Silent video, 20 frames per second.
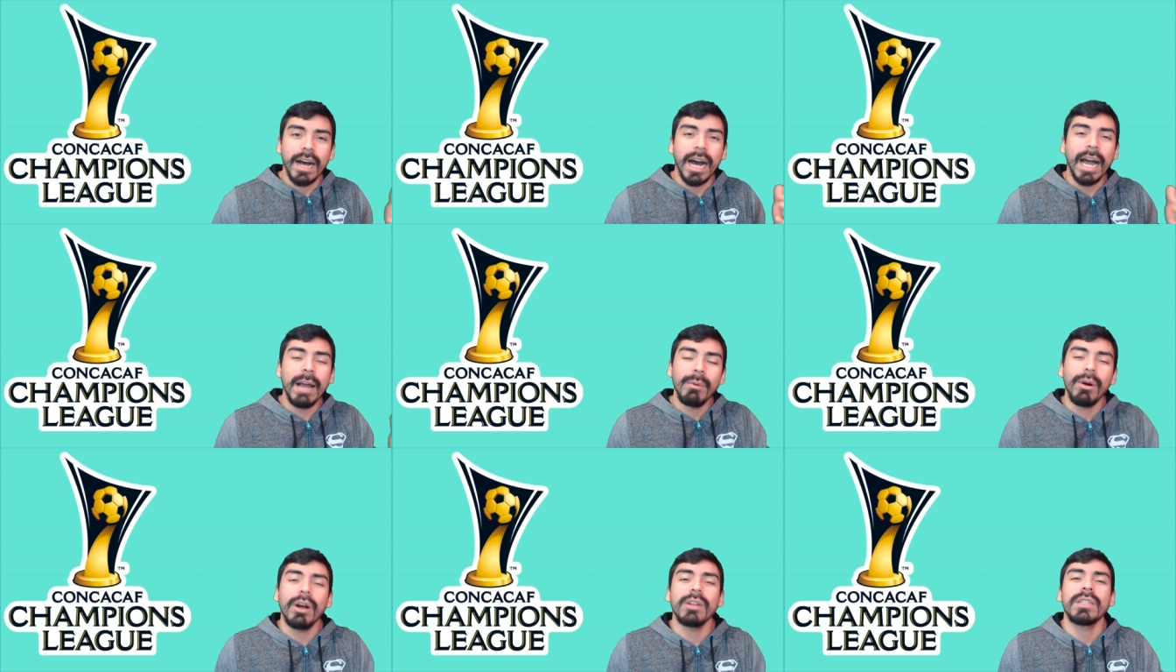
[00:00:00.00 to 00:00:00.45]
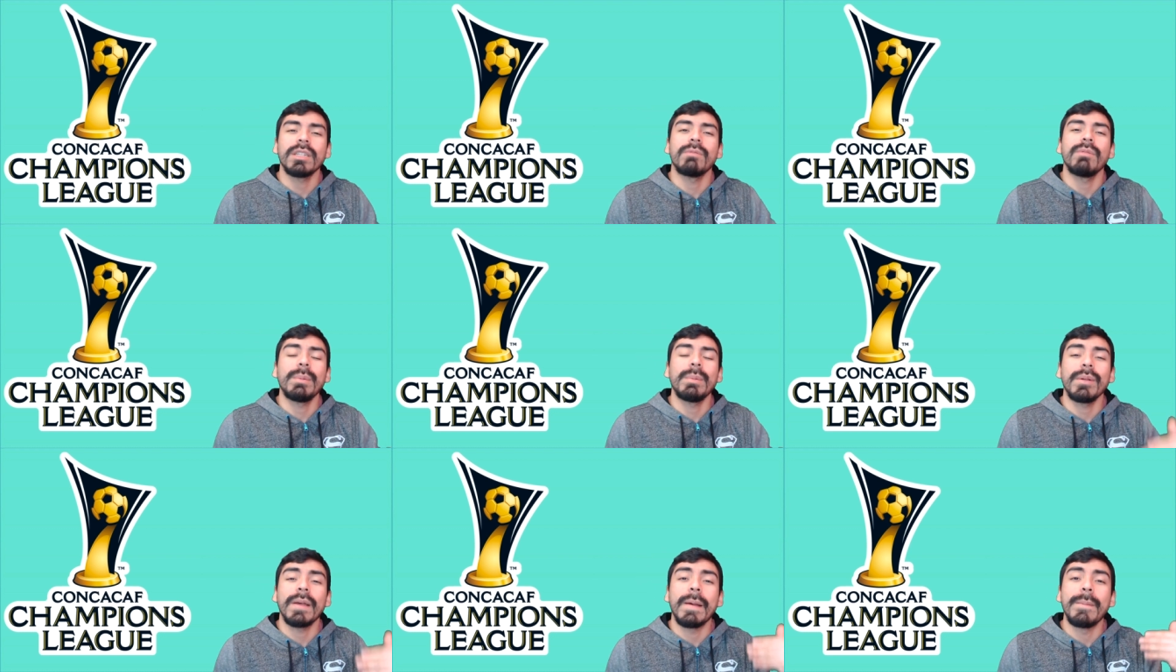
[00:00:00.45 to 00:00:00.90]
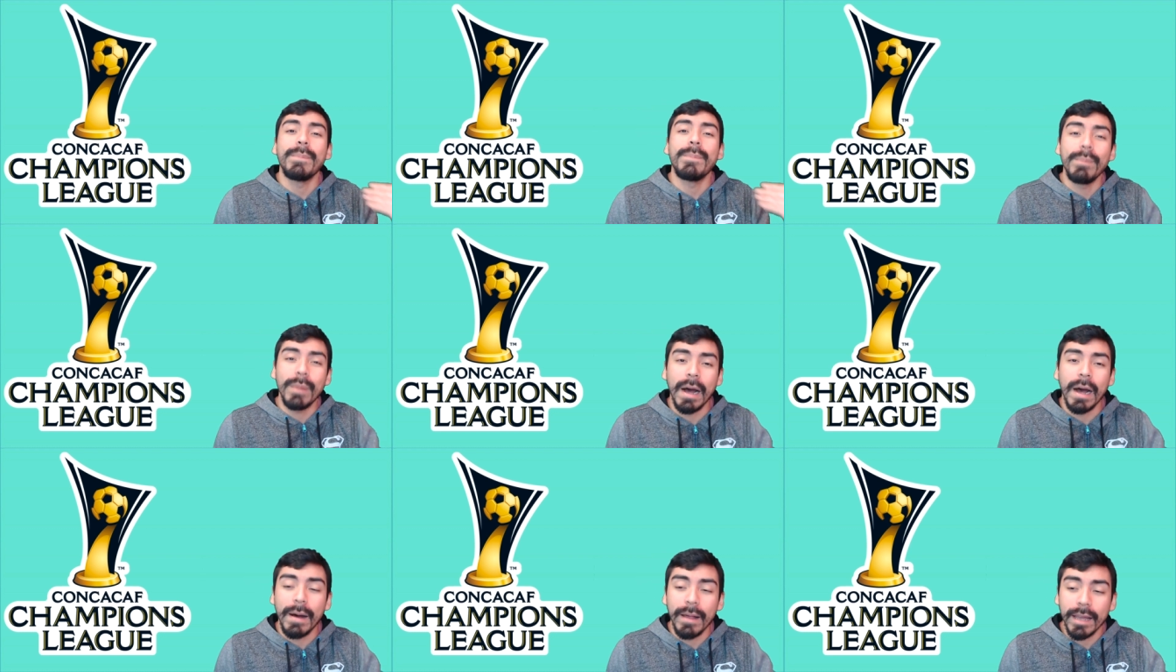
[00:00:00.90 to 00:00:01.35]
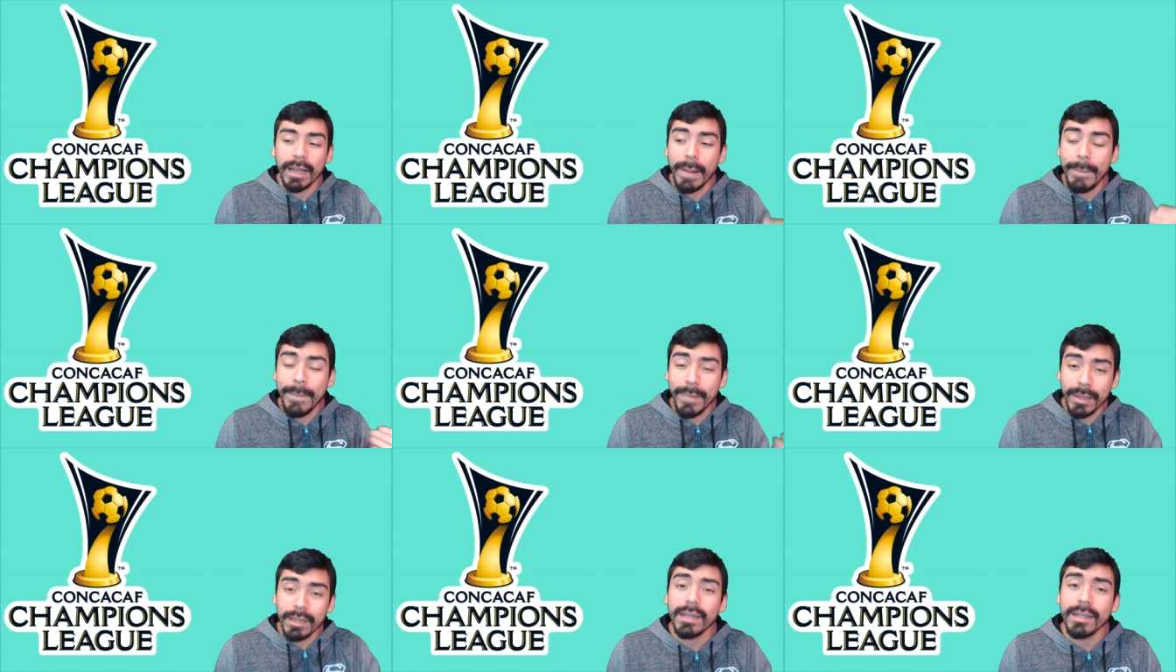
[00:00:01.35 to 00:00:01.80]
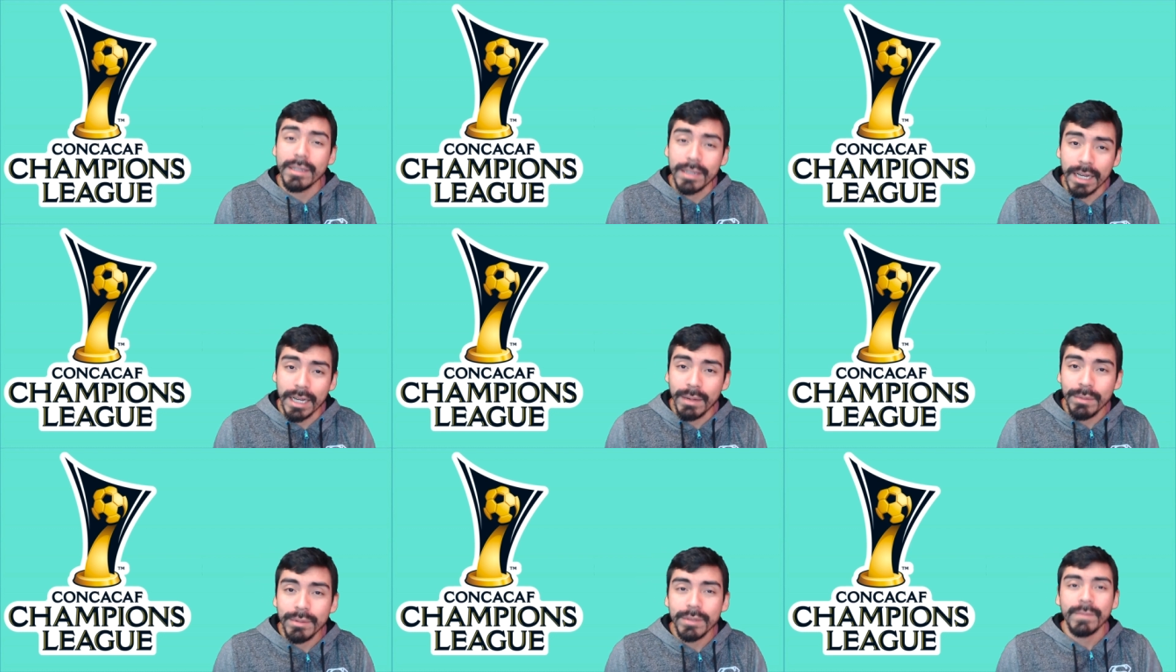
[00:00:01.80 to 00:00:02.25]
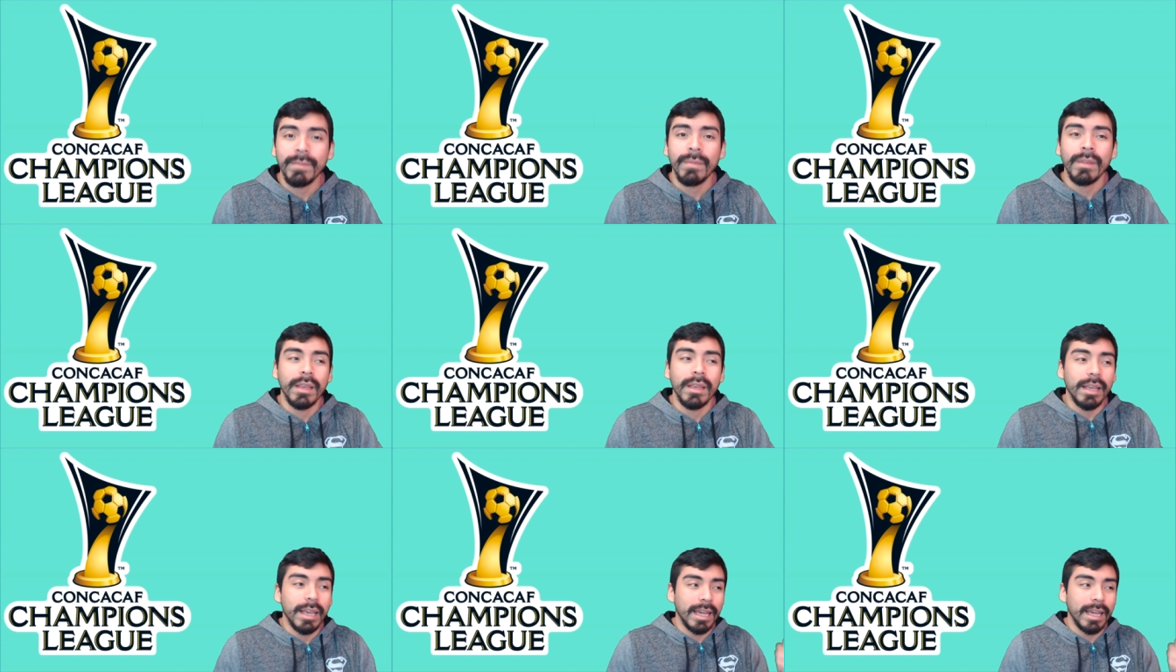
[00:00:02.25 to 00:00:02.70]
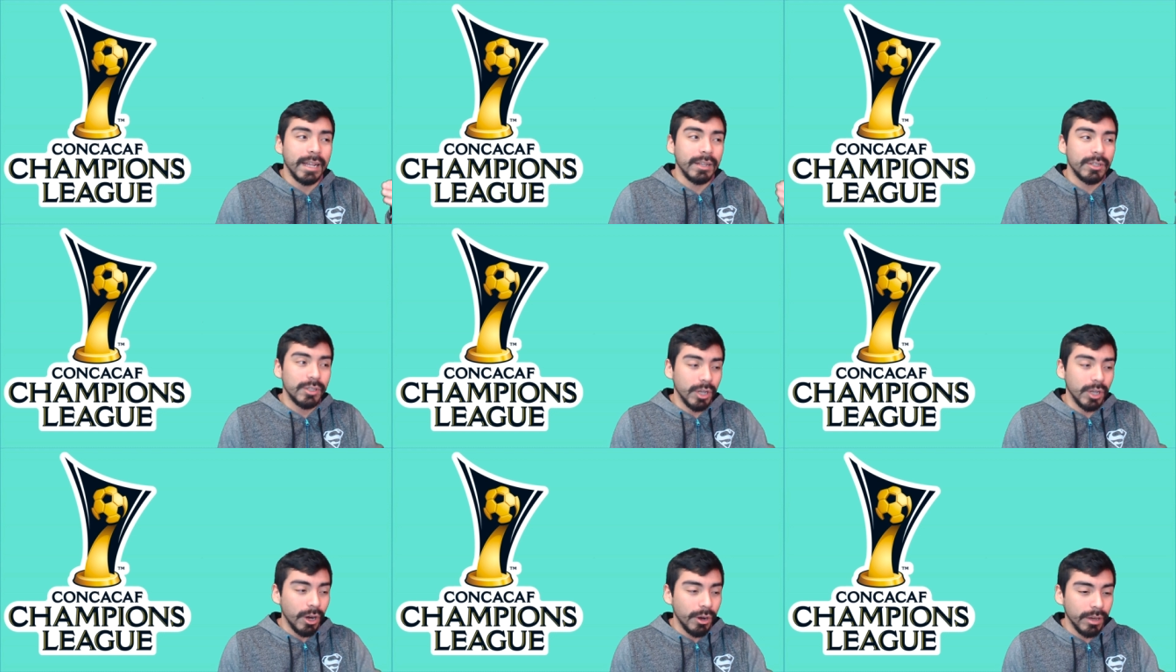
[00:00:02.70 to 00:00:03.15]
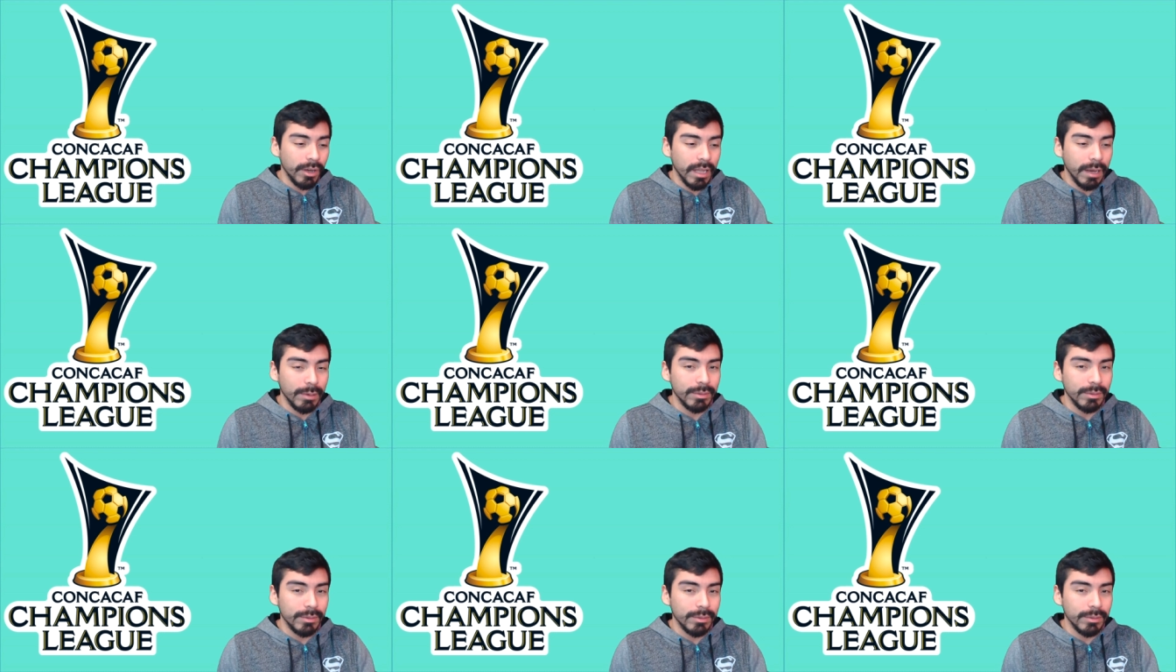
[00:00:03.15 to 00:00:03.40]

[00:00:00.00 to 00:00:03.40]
I watched that replay uh, like a million times, and I saw it.